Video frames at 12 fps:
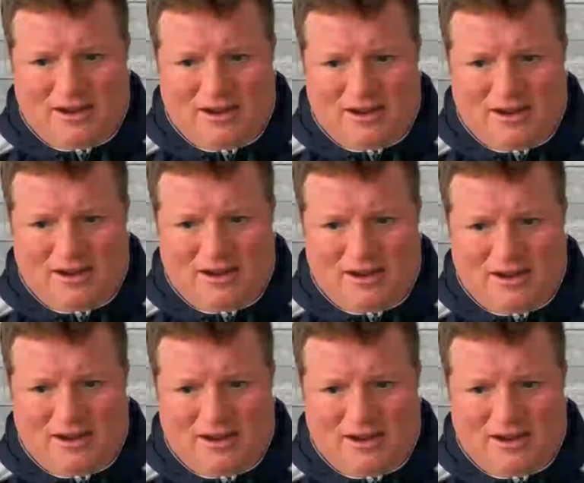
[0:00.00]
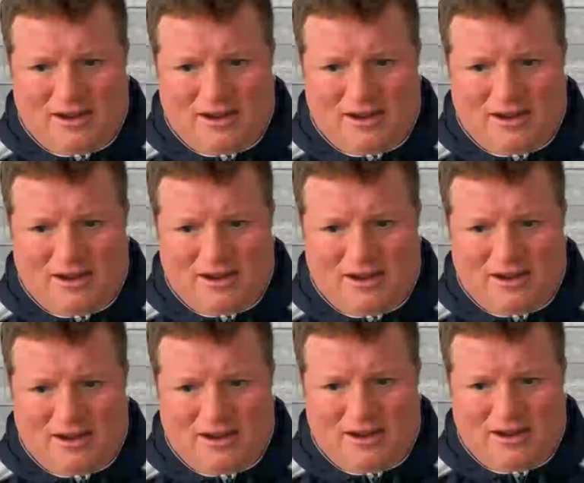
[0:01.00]
ran somebody over
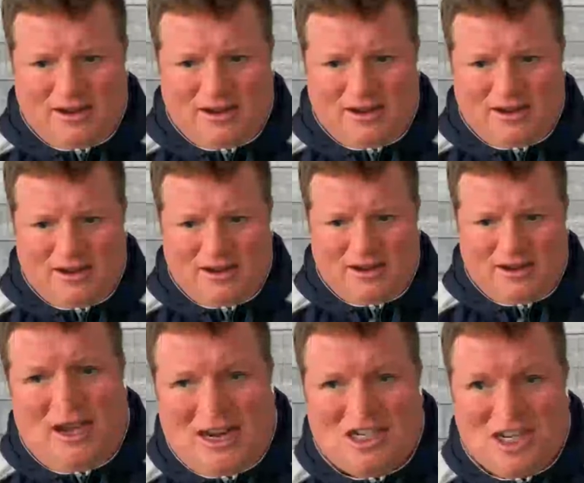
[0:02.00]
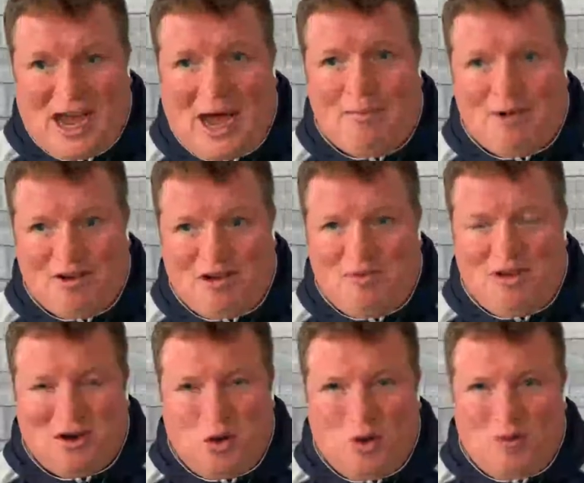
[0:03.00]
um, on a play that actually happened to
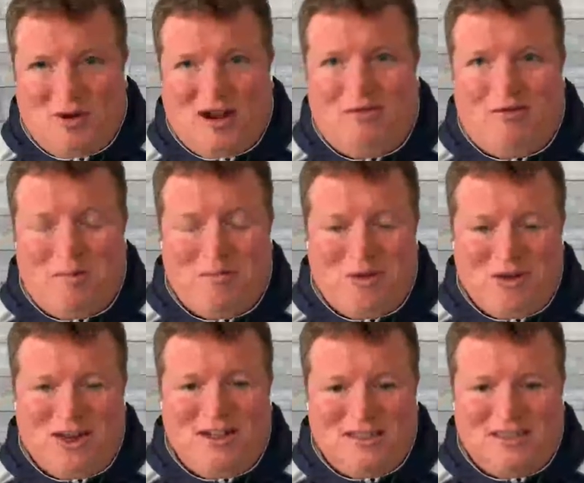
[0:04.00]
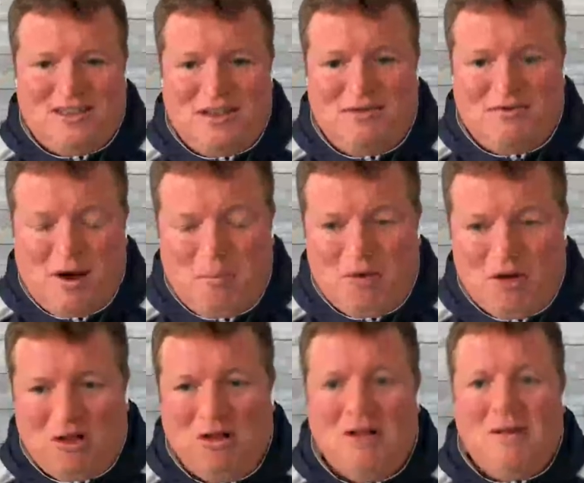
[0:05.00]
be a quarterback fumble. He didn't see the
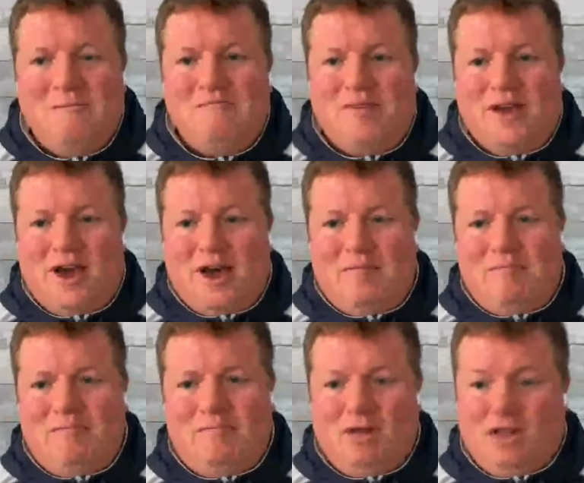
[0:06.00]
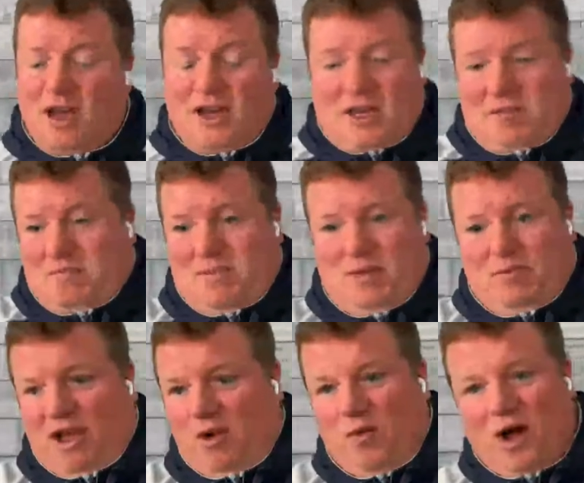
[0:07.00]
fumble, um, but no, he he
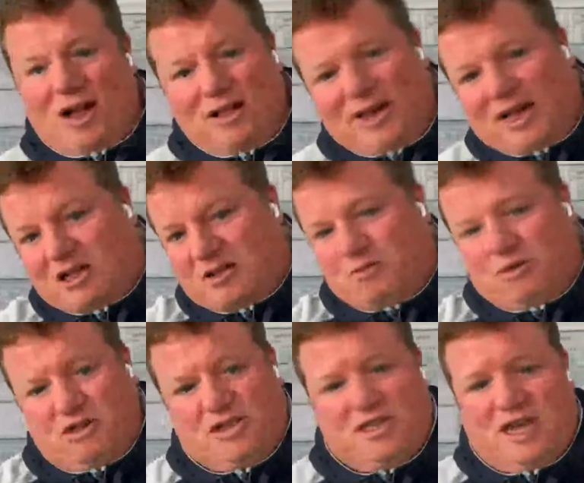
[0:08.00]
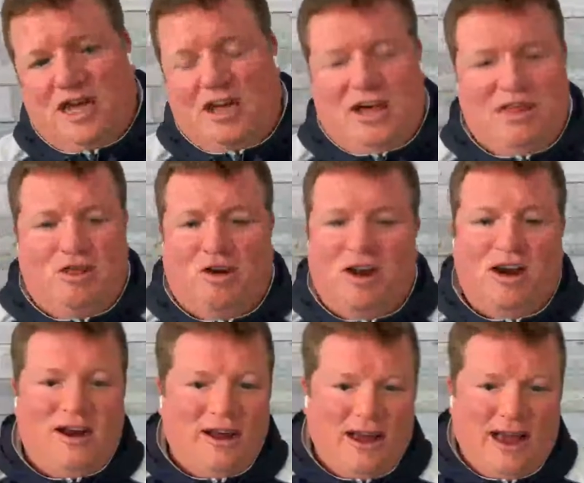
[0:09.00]
played well. And Ellis Brooks, I, I thought,
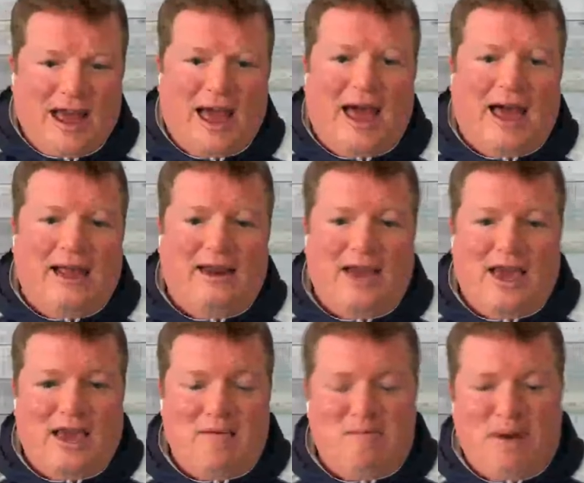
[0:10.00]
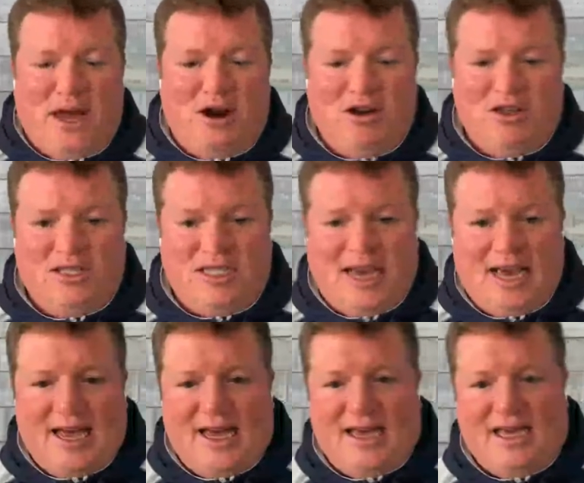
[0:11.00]
had a better
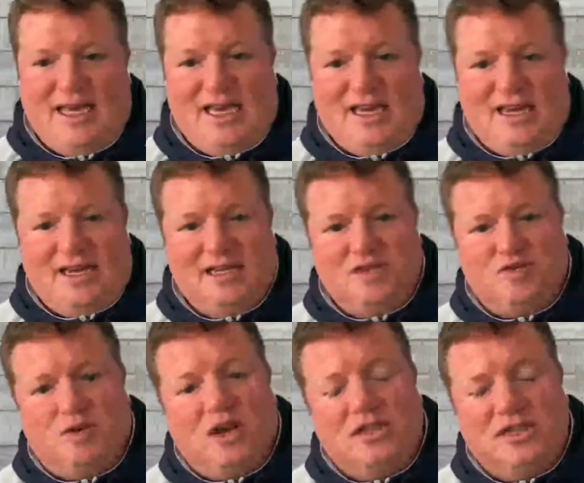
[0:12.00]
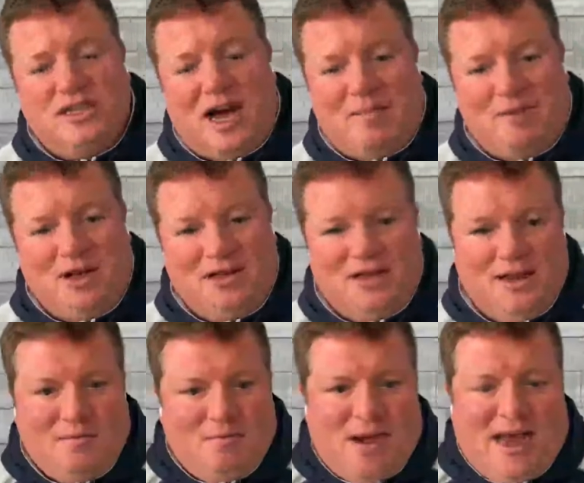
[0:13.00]
day in his run stopping
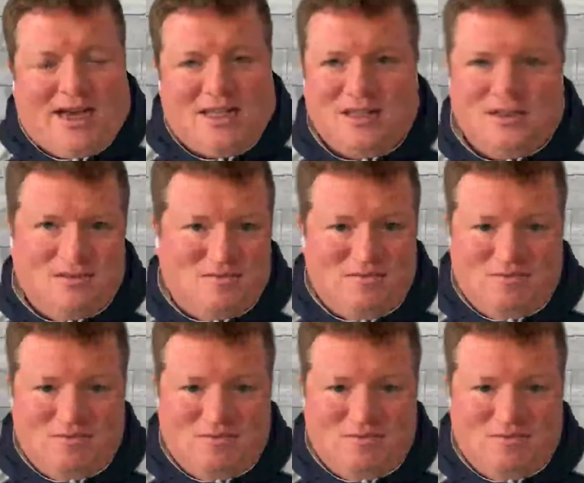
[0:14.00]
than pass,